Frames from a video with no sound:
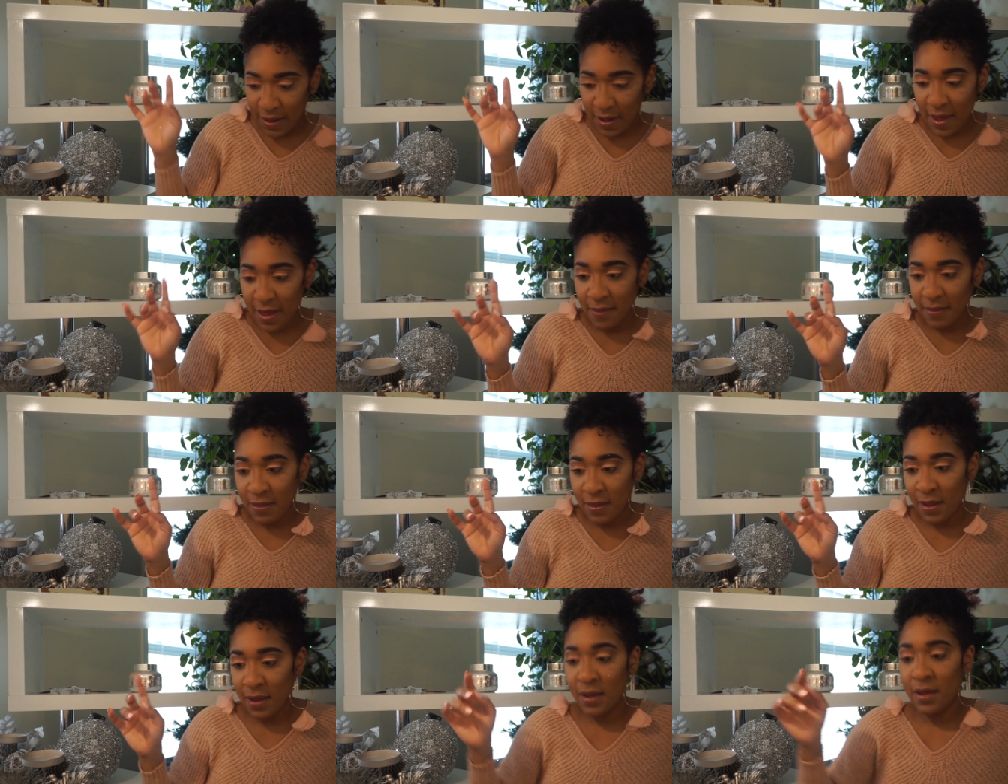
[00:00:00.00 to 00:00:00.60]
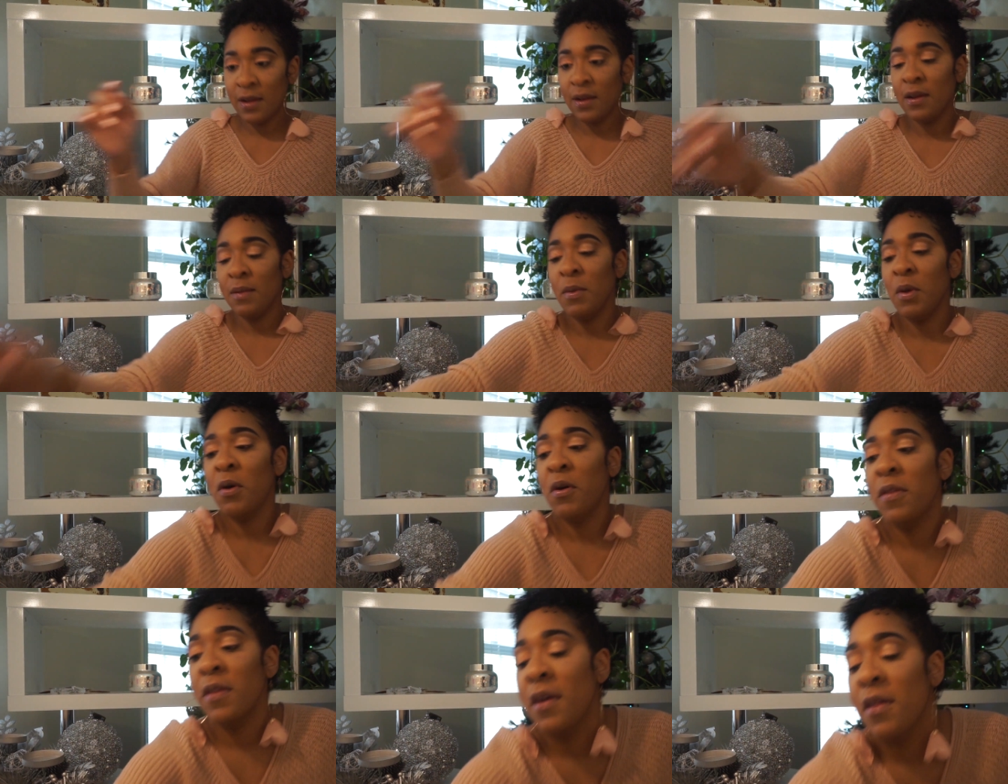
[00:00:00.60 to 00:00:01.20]
and then let
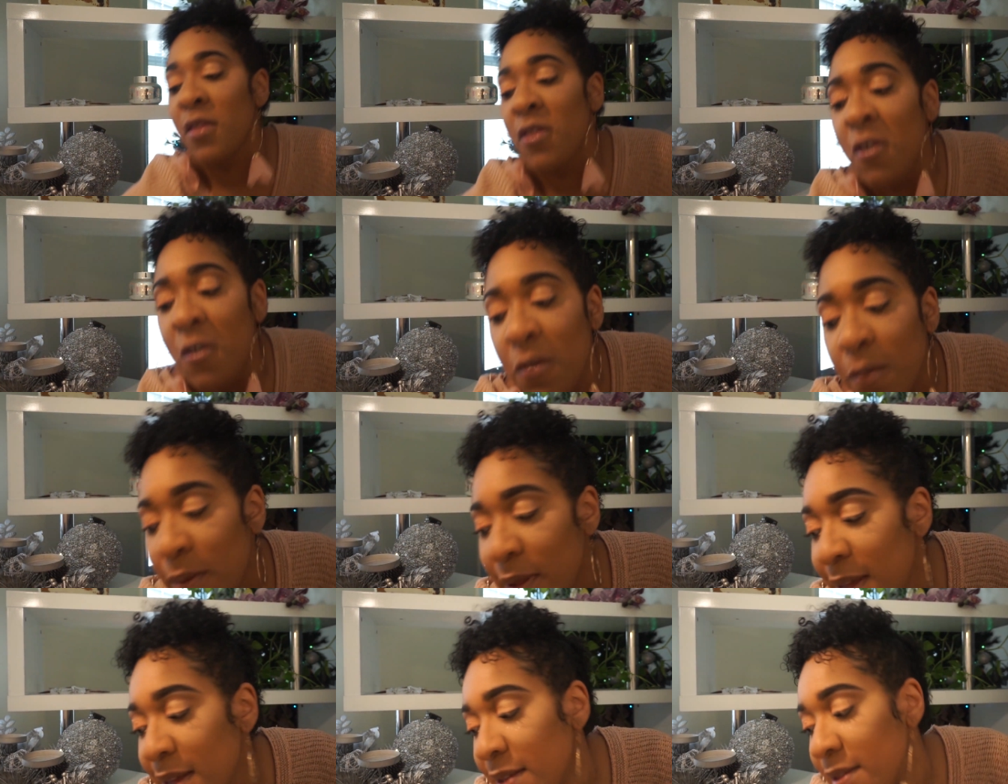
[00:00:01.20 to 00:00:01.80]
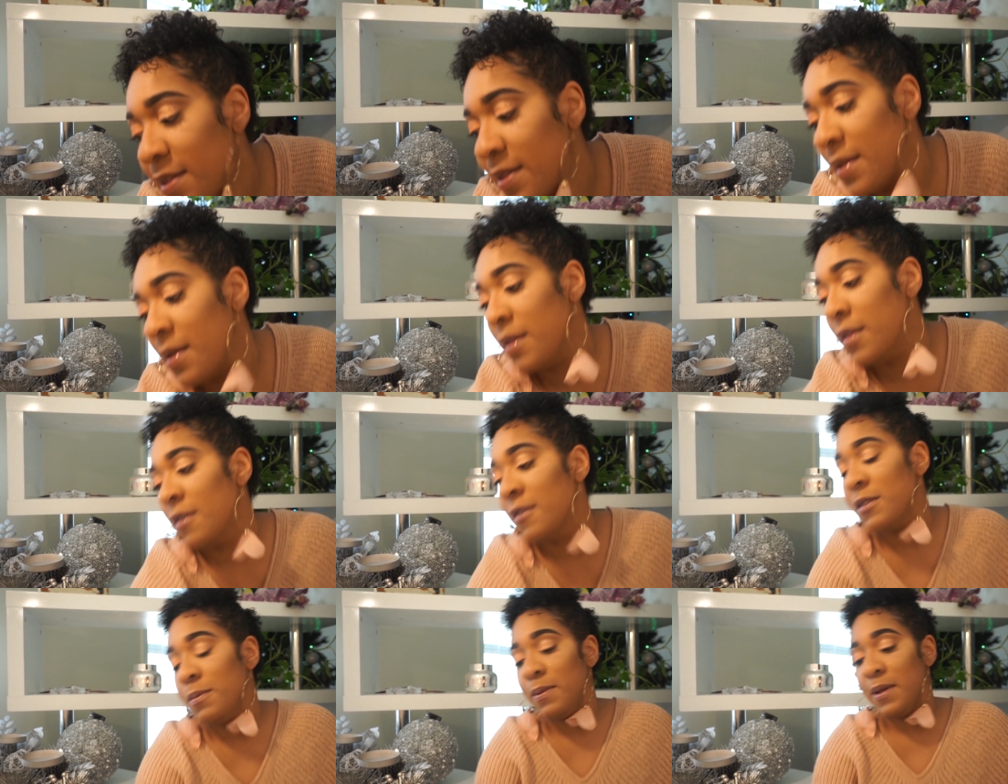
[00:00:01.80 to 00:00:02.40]
me go on that. Those
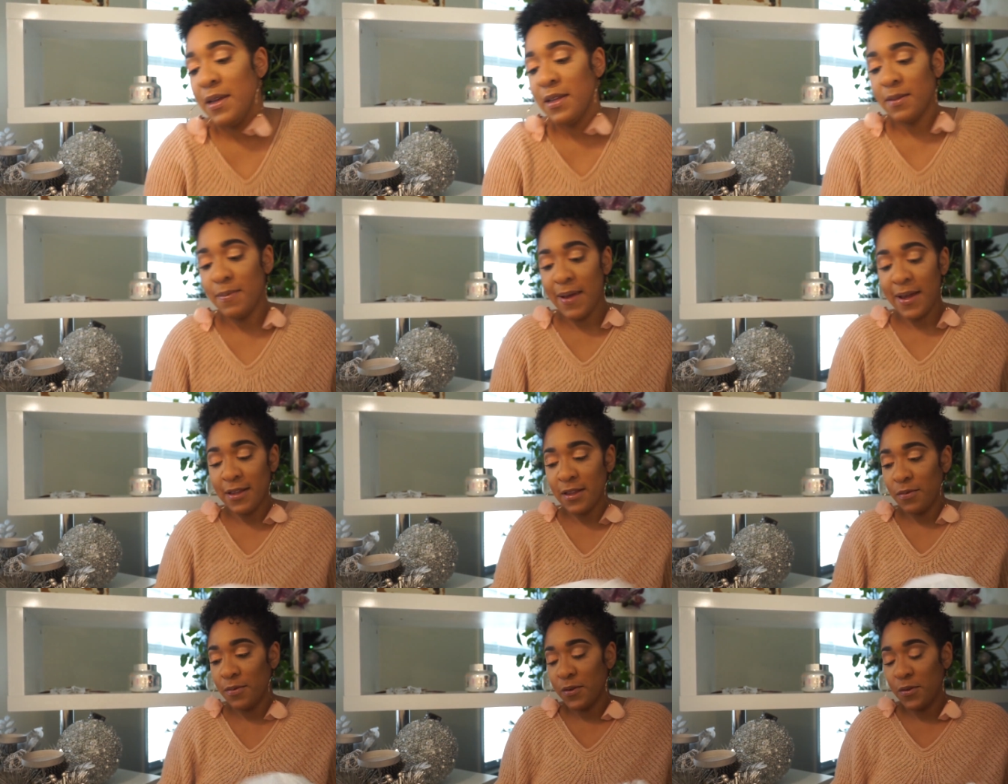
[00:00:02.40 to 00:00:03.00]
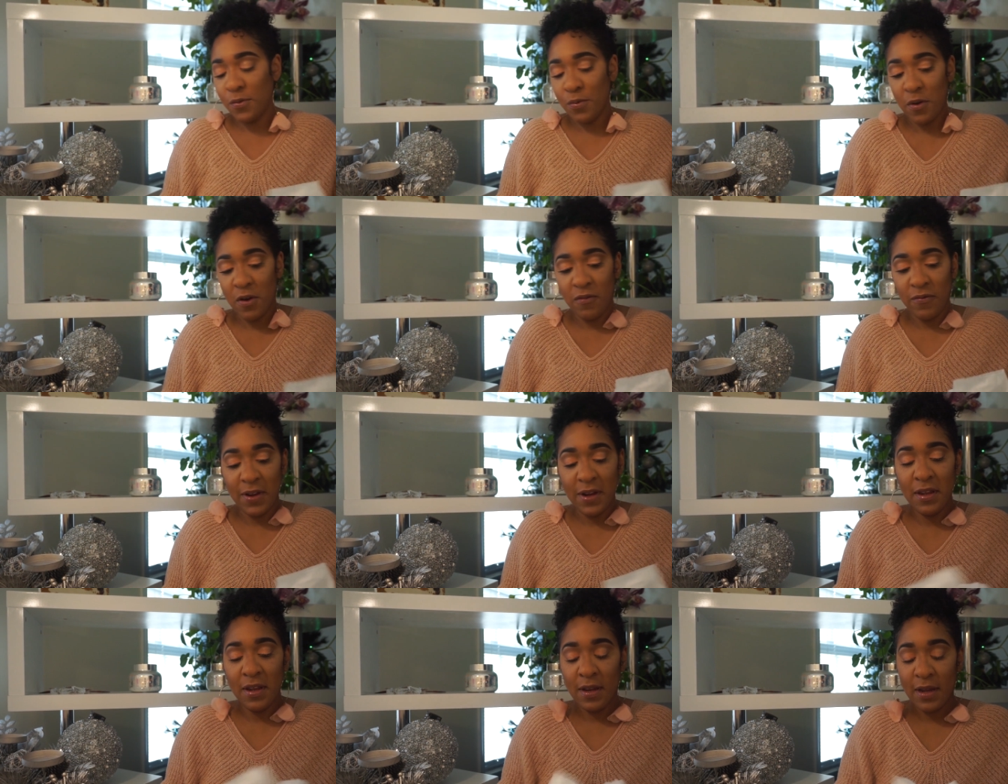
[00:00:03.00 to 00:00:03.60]
placemats were
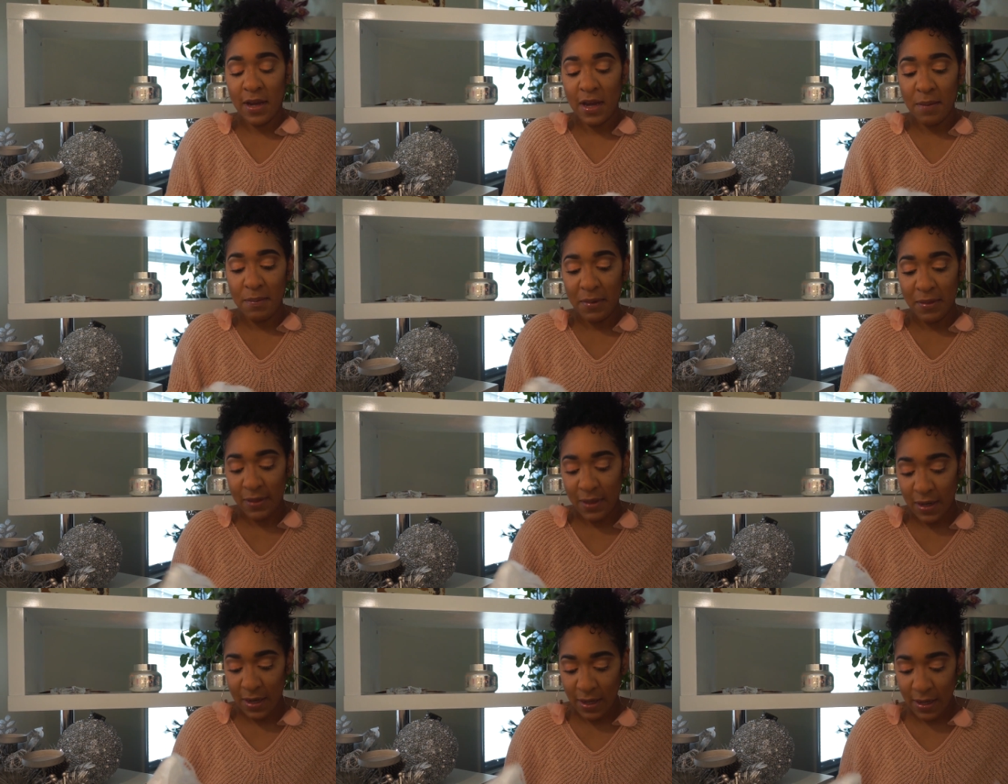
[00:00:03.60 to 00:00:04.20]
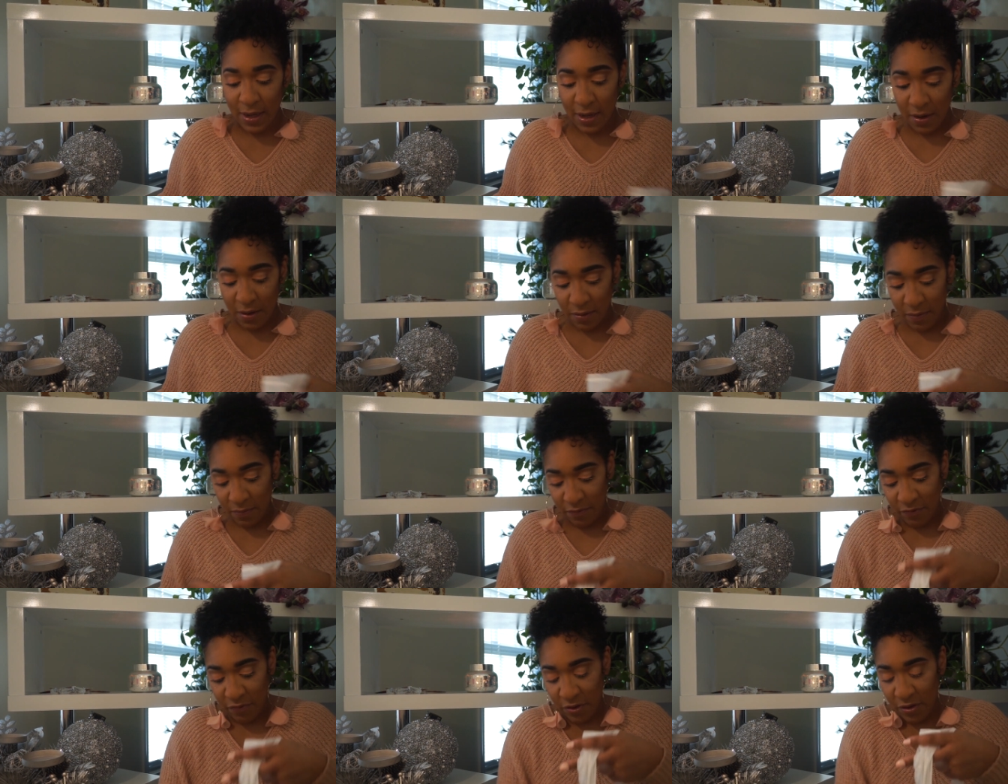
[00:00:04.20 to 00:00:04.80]
$12.99, but then I got
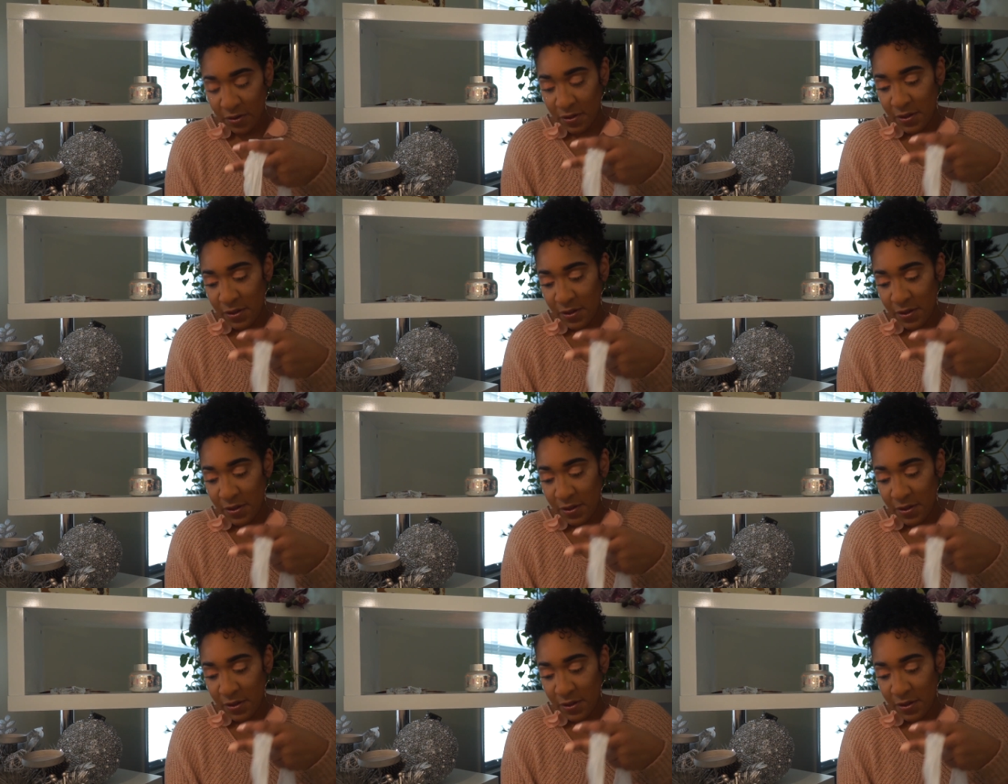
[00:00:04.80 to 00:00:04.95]
them for